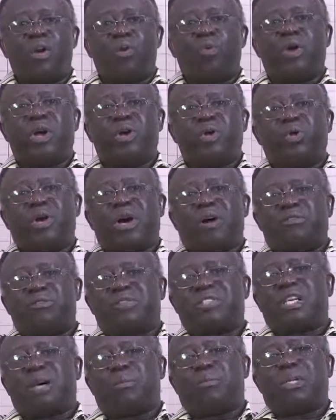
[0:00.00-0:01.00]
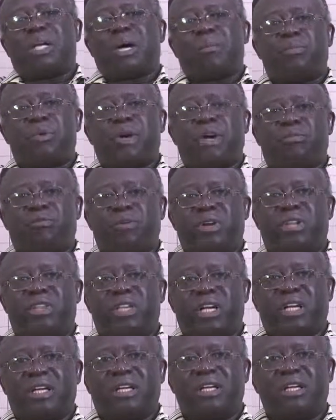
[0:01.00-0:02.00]
When you have summed up
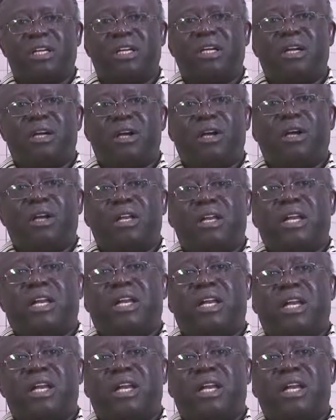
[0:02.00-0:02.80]
everything, the